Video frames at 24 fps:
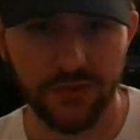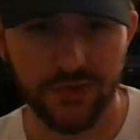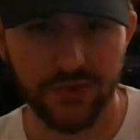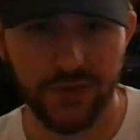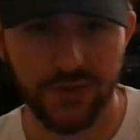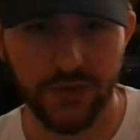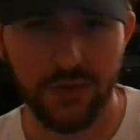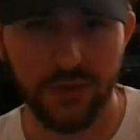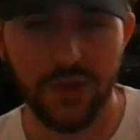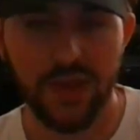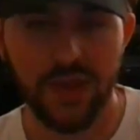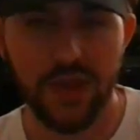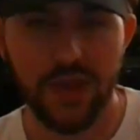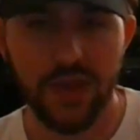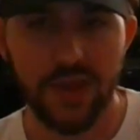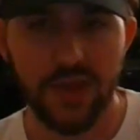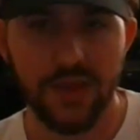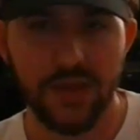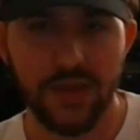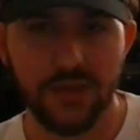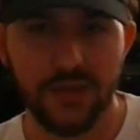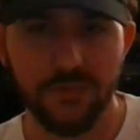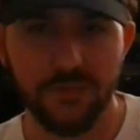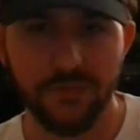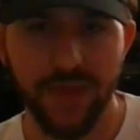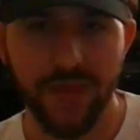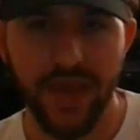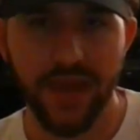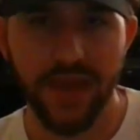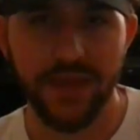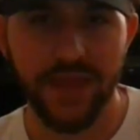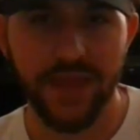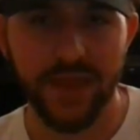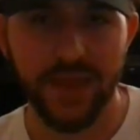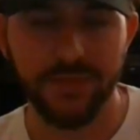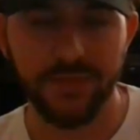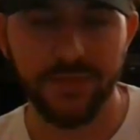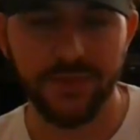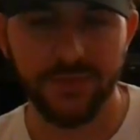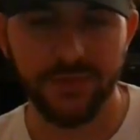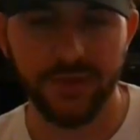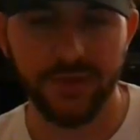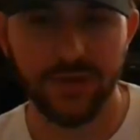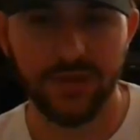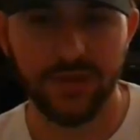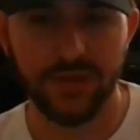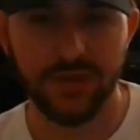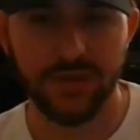So Bad Ape is
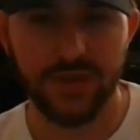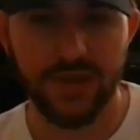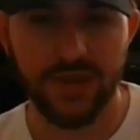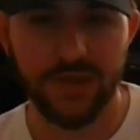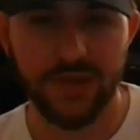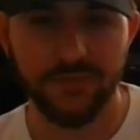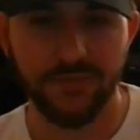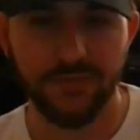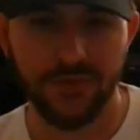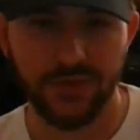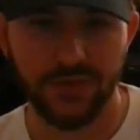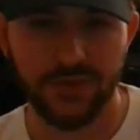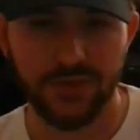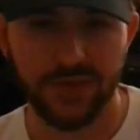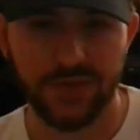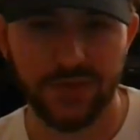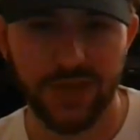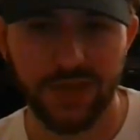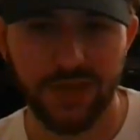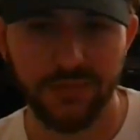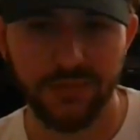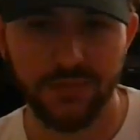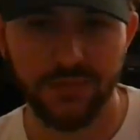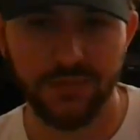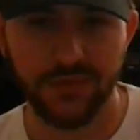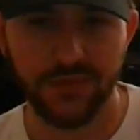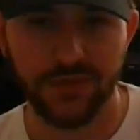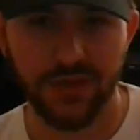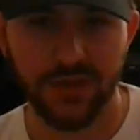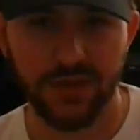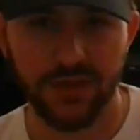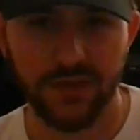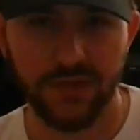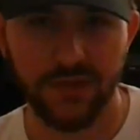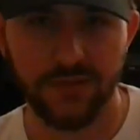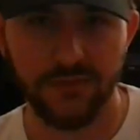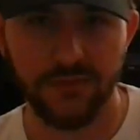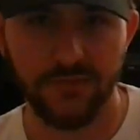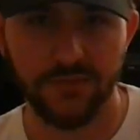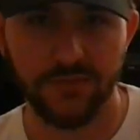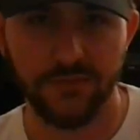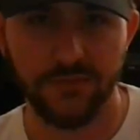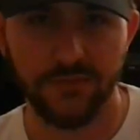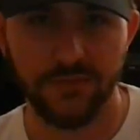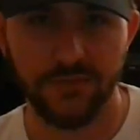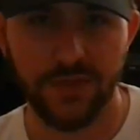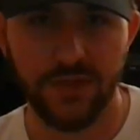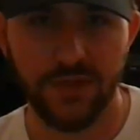one of the first examples of
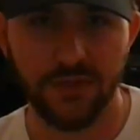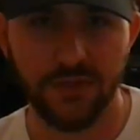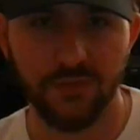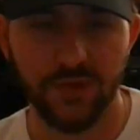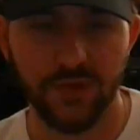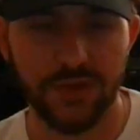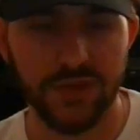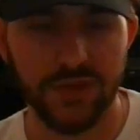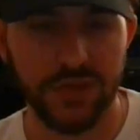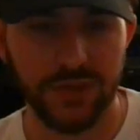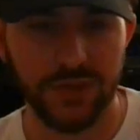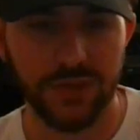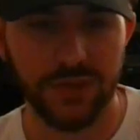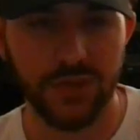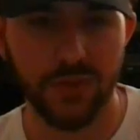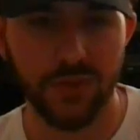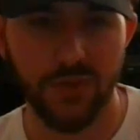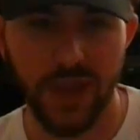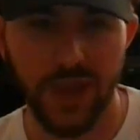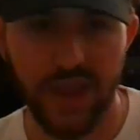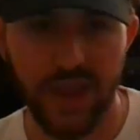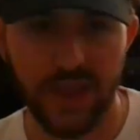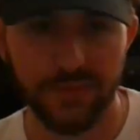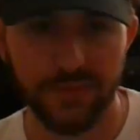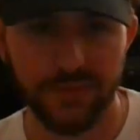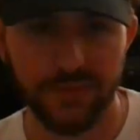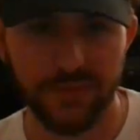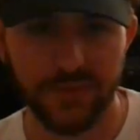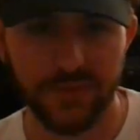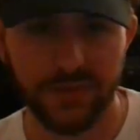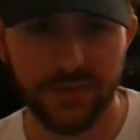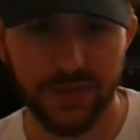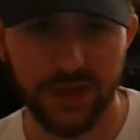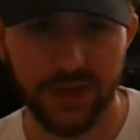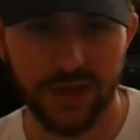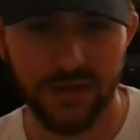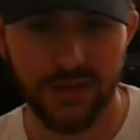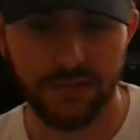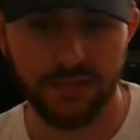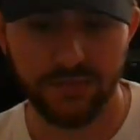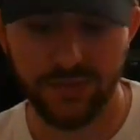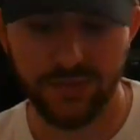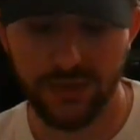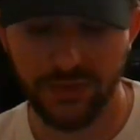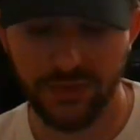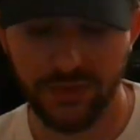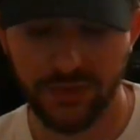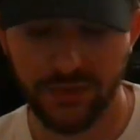one of these new apes.
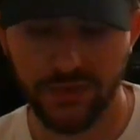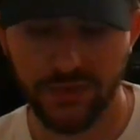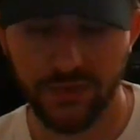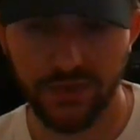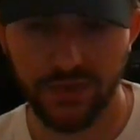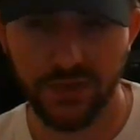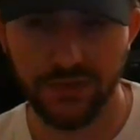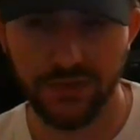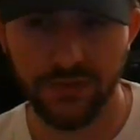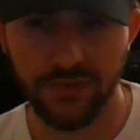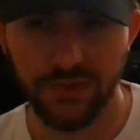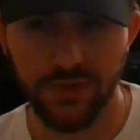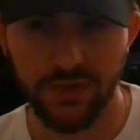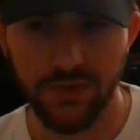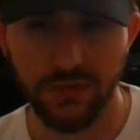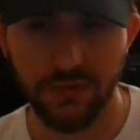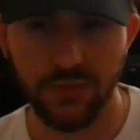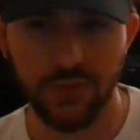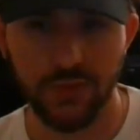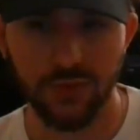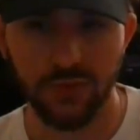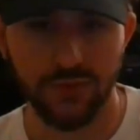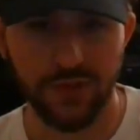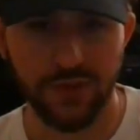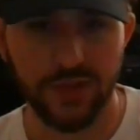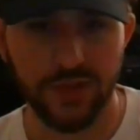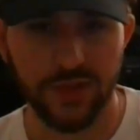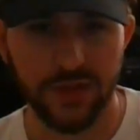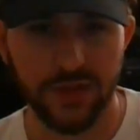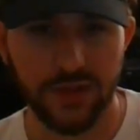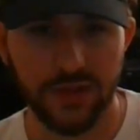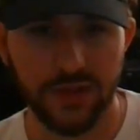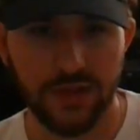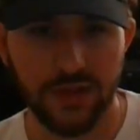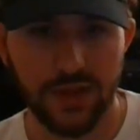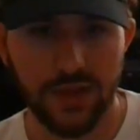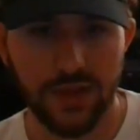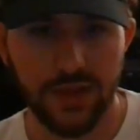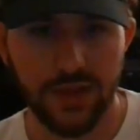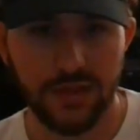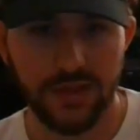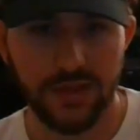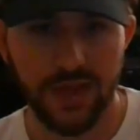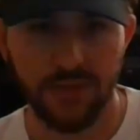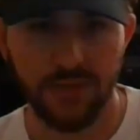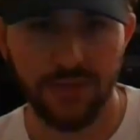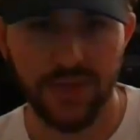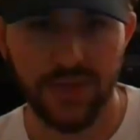There's also another new gorilla
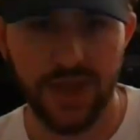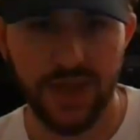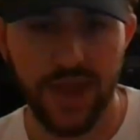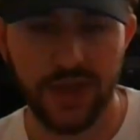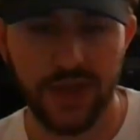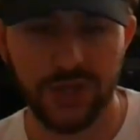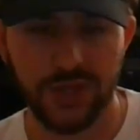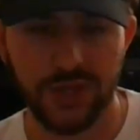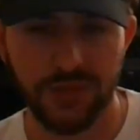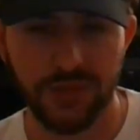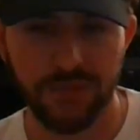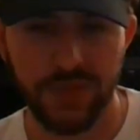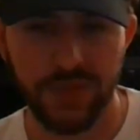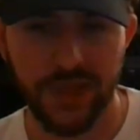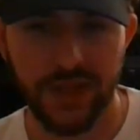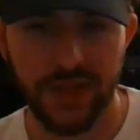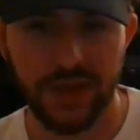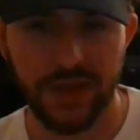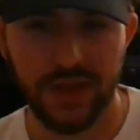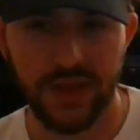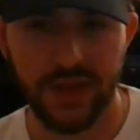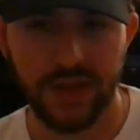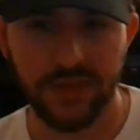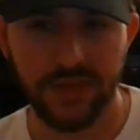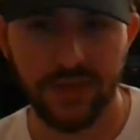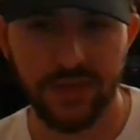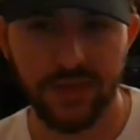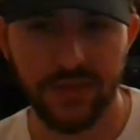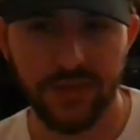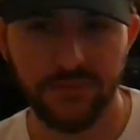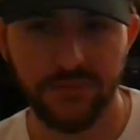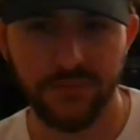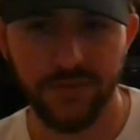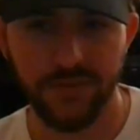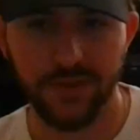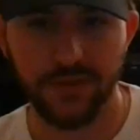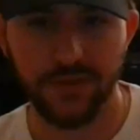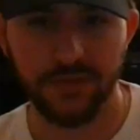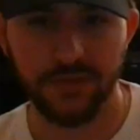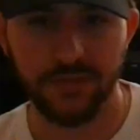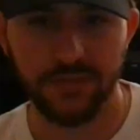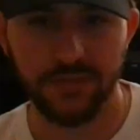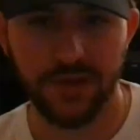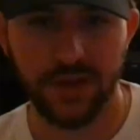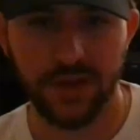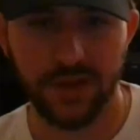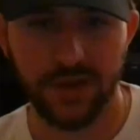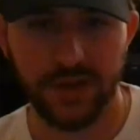that we actually meet in the
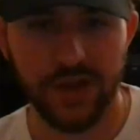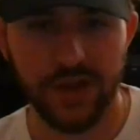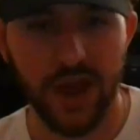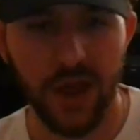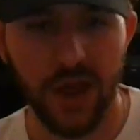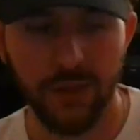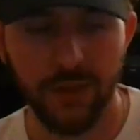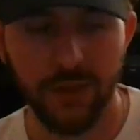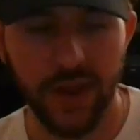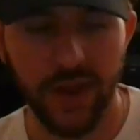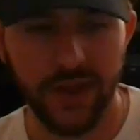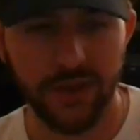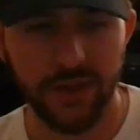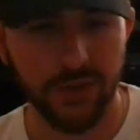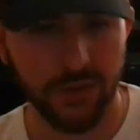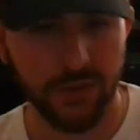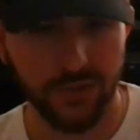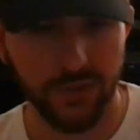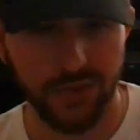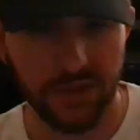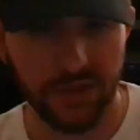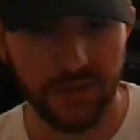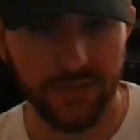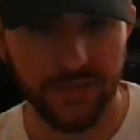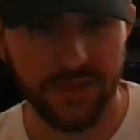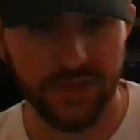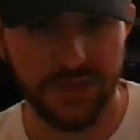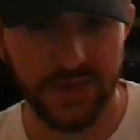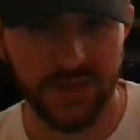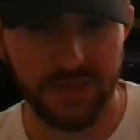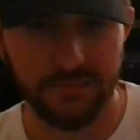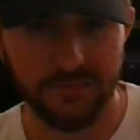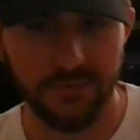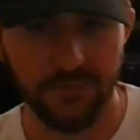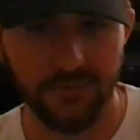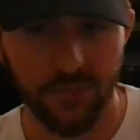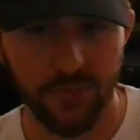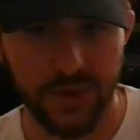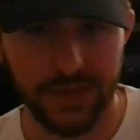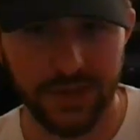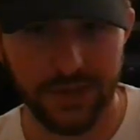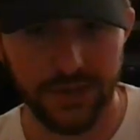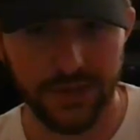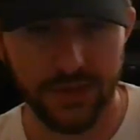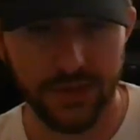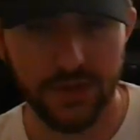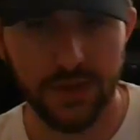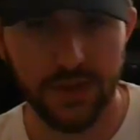film, an albino gorilla by the name of
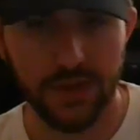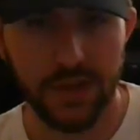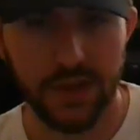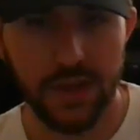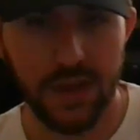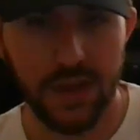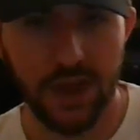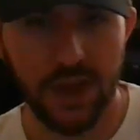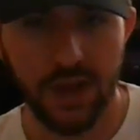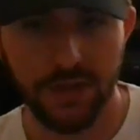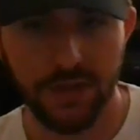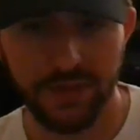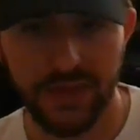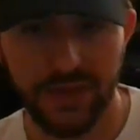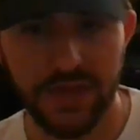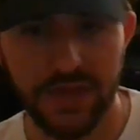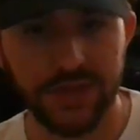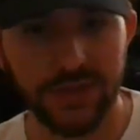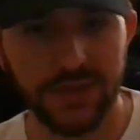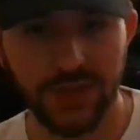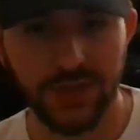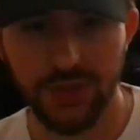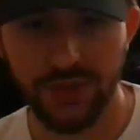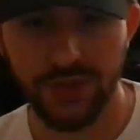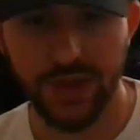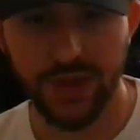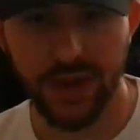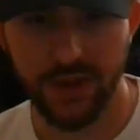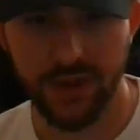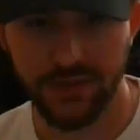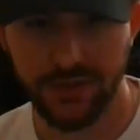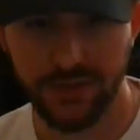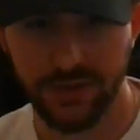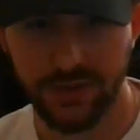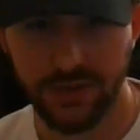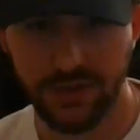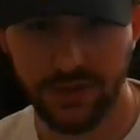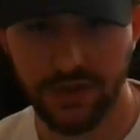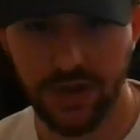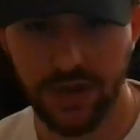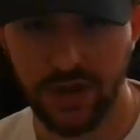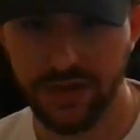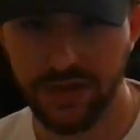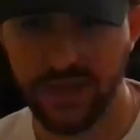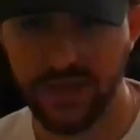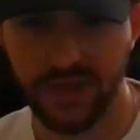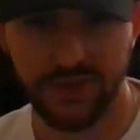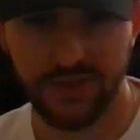Winter. He's a new character
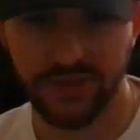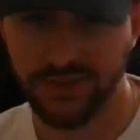that